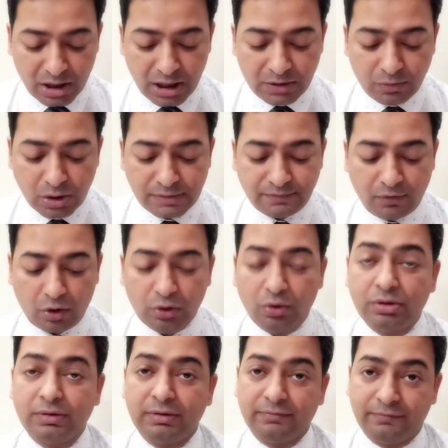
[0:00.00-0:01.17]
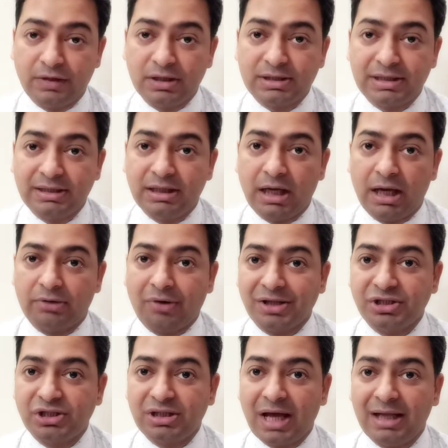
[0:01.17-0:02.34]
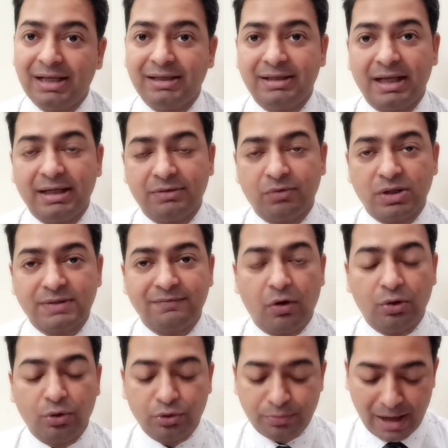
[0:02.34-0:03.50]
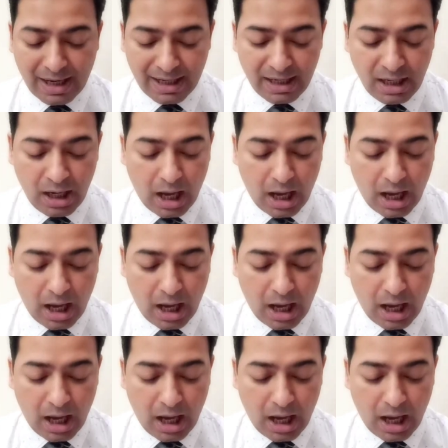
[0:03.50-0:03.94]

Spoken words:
It was followed first in Rajasthan, and then it was followed by